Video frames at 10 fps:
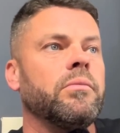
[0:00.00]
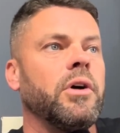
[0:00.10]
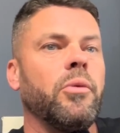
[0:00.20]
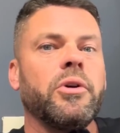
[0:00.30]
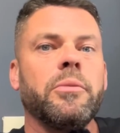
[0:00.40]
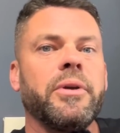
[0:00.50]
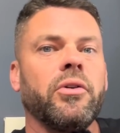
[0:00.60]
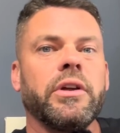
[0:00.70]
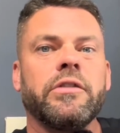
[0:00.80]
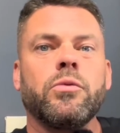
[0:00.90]
going to be
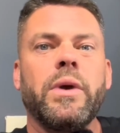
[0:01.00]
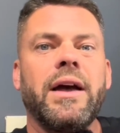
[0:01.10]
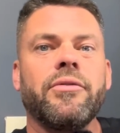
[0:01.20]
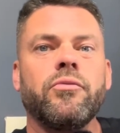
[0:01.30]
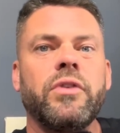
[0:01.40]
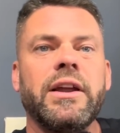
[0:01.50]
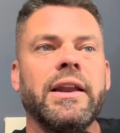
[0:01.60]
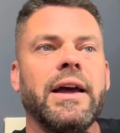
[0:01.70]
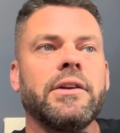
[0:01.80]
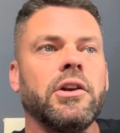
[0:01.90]
honest, we haven't
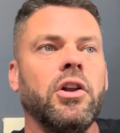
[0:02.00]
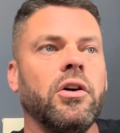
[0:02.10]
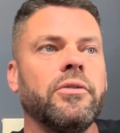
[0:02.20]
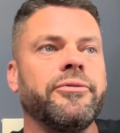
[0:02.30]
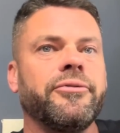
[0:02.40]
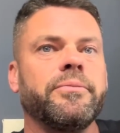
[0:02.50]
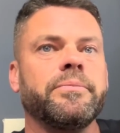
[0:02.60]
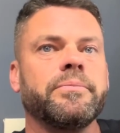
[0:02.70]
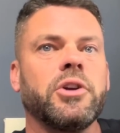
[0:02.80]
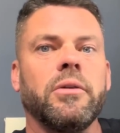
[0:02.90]
really had a lot of
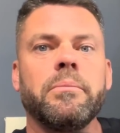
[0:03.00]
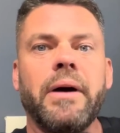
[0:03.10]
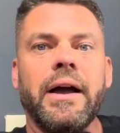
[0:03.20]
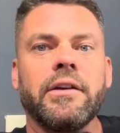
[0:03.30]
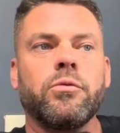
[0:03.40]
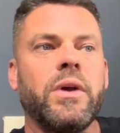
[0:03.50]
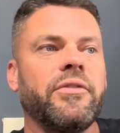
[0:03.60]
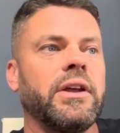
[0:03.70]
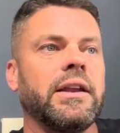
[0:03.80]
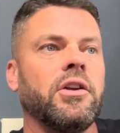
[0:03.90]
comebacks. We
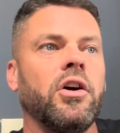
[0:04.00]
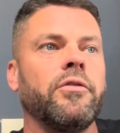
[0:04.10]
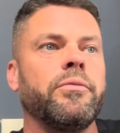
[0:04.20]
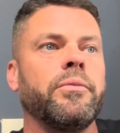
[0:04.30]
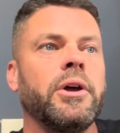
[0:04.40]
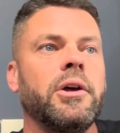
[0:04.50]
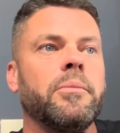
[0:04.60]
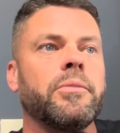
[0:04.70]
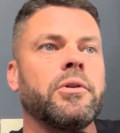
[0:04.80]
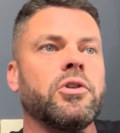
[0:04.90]
haven't had a lot of
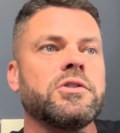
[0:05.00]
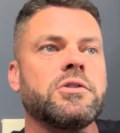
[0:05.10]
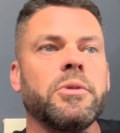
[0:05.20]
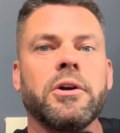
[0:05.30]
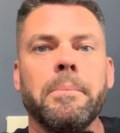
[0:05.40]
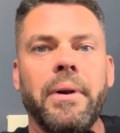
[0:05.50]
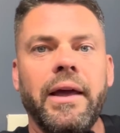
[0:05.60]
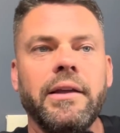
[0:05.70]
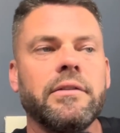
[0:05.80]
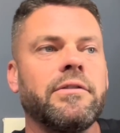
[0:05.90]
customer
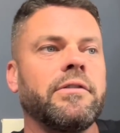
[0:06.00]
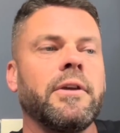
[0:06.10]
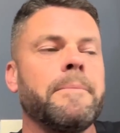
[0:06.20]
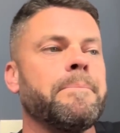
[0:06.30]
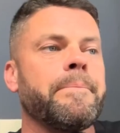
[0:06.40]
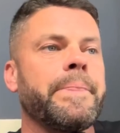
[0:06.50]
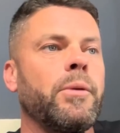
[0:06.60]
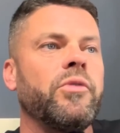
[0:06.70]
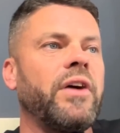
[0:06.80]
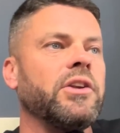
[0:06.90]
complaints.
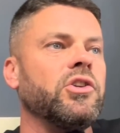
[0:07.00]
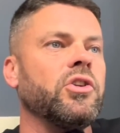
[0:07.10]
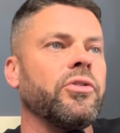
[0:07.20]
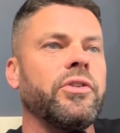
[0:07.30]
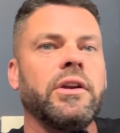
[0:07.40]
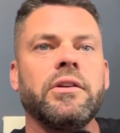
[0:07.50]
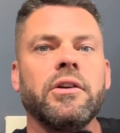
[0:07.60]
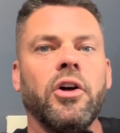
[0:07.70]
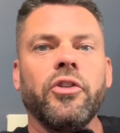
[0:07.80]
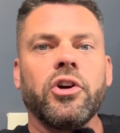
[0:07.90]
We've had nothing
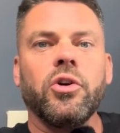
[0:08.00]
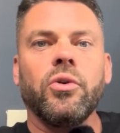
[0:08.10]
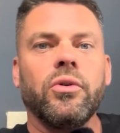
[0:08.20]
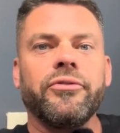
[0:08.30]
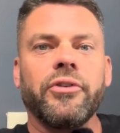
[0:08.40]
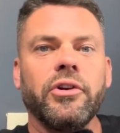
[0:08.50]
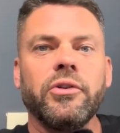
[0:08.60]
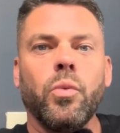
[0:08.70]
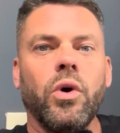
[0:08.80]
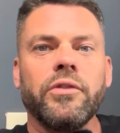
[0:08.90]
on the court
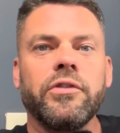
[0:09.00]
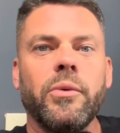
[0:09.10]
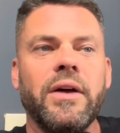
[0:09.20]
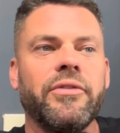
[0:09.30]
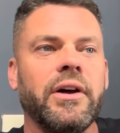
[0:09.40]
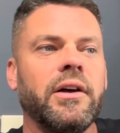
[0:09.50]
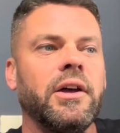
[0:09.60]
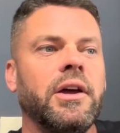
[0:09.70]
front whatsoever.